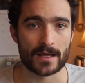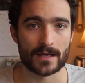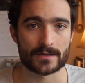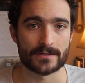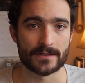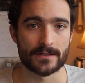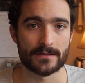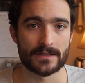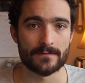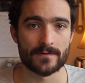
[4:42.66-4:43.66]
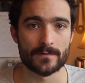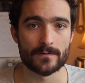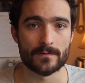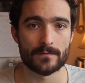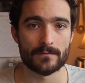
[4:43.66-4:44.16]
actually give
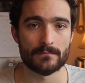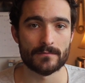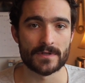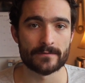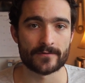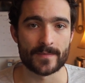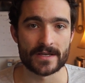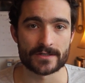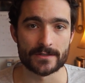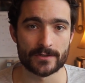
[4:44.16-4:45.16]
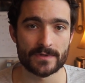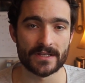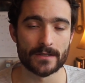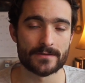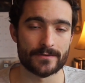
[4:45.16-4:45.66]
you the information you
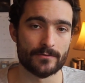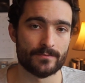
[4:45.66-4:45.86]
need to